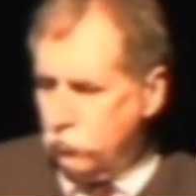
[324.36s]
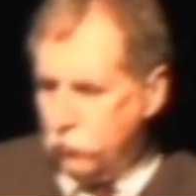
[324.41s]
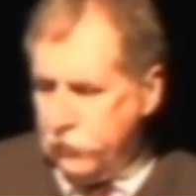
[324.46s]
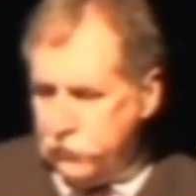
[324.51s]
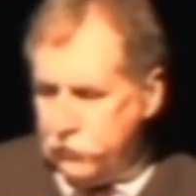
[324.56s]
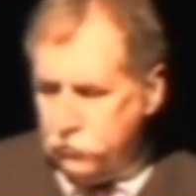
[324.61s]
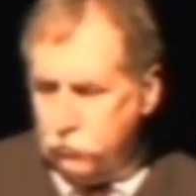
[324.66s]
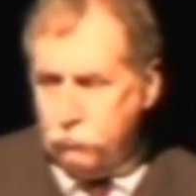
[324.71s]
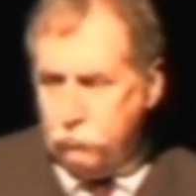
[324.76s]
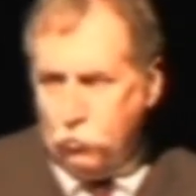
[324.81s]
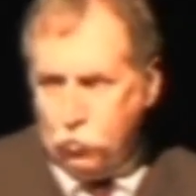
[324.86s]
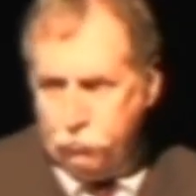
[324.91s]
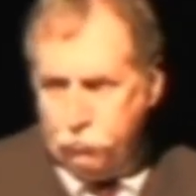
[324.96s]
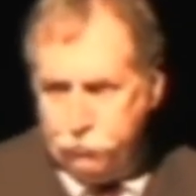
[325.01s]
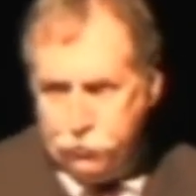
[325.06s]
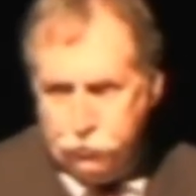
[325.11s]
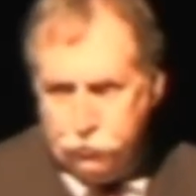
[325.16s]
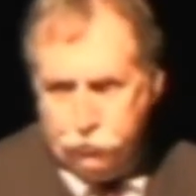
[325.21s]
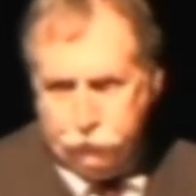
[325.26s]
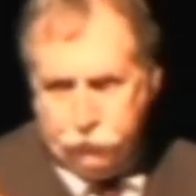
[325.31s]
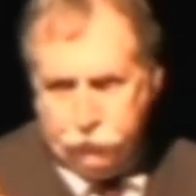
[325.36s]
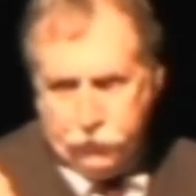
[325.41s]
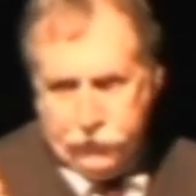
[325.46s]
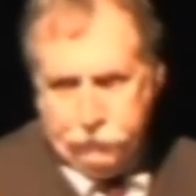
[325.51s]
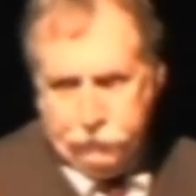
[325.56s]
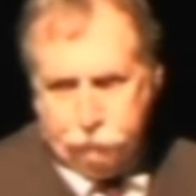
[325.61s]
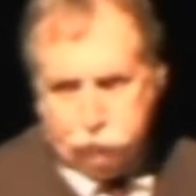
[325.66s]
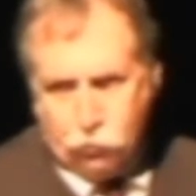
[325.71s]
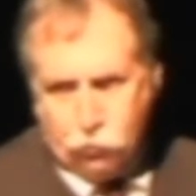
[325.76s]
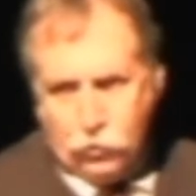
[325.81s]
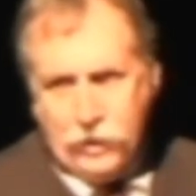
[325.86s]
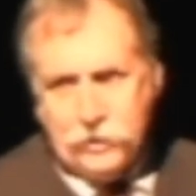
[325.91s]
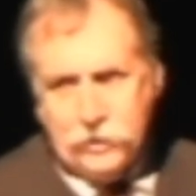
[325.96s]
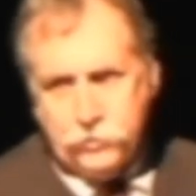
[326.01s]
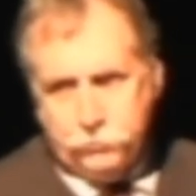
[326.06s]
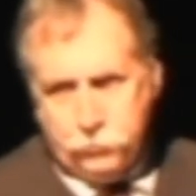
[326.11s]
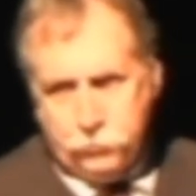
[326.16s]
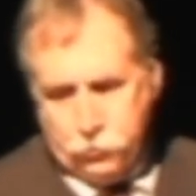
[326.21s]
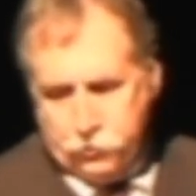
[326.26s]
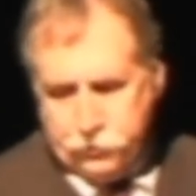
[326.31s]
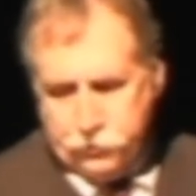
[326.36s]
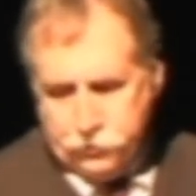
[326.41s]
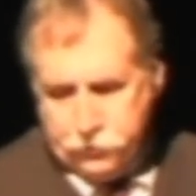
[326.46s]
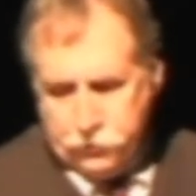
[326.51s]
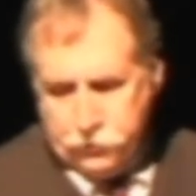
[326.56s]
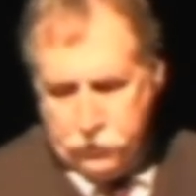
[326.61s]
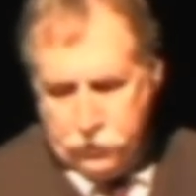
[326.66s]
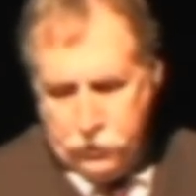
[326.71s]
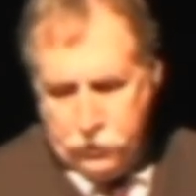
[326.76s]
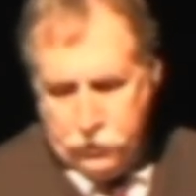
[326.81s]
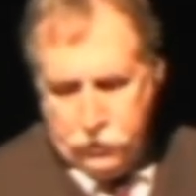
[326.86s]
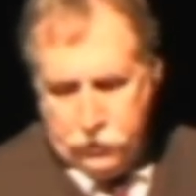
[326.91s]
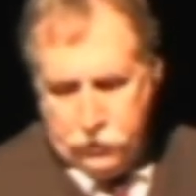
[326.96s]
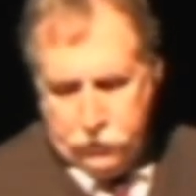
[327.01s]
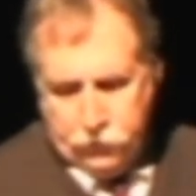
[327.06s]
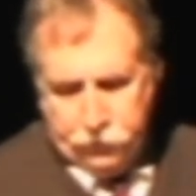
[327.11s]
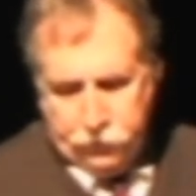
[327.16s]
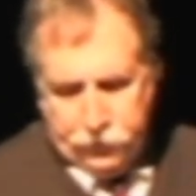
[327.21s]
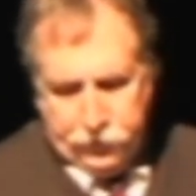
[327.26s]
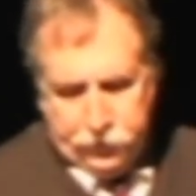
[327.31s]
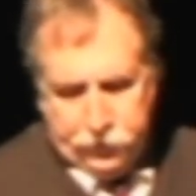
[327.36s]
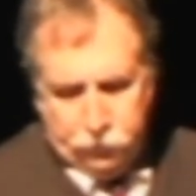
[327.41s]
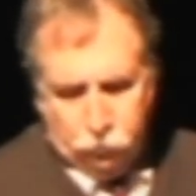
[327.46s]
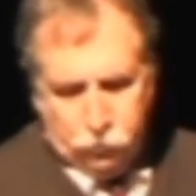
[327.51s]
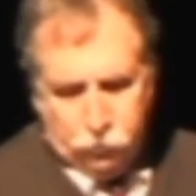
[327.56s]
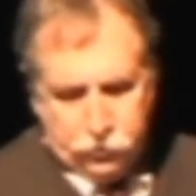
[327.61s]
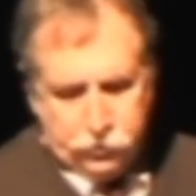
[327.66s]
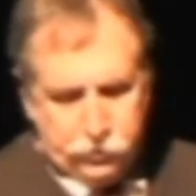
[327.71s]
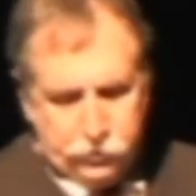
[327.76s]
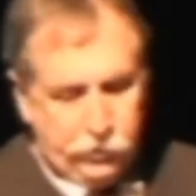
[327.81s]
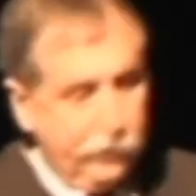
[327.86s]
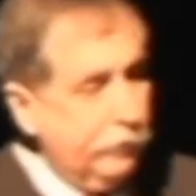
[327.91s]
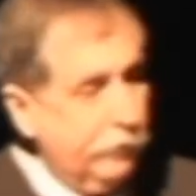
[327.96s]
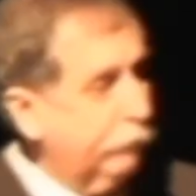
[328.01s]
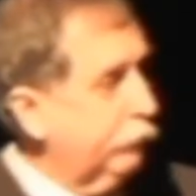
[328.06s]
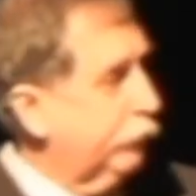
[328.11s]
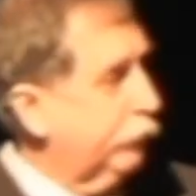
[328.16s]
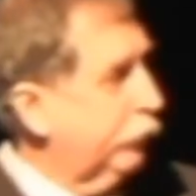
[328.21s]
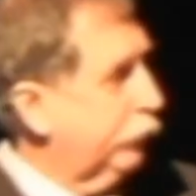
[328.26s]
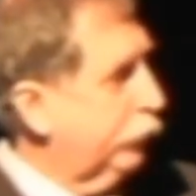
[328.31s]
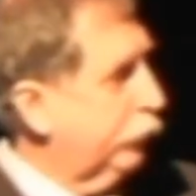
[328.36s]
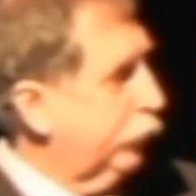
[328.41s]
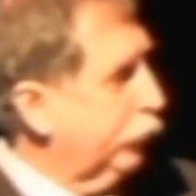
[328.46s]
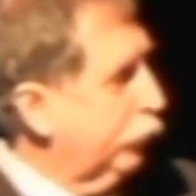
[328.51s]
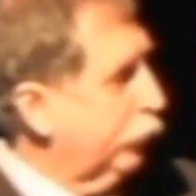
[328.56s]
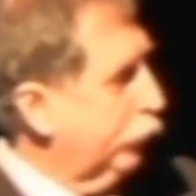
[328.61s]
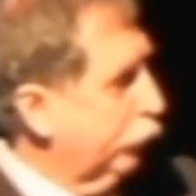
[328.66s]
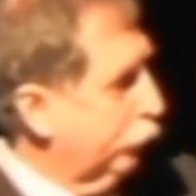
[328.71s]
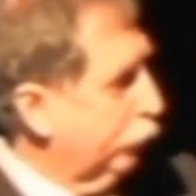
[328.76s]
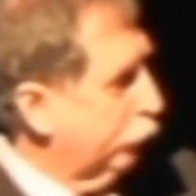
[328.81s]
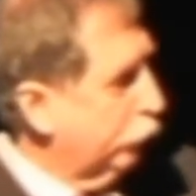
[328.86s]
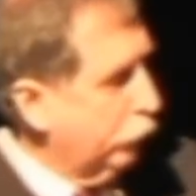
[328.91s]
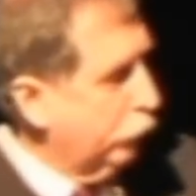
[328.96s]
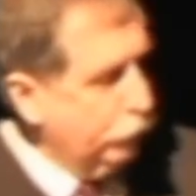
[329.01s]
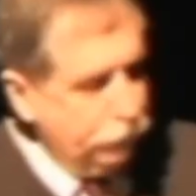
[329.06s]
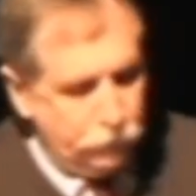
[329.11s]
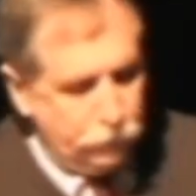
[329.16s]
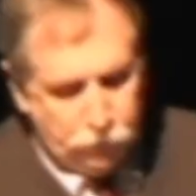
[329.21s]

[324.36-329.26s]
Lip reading: greater, more beautiful, and prosperous than it was left to you?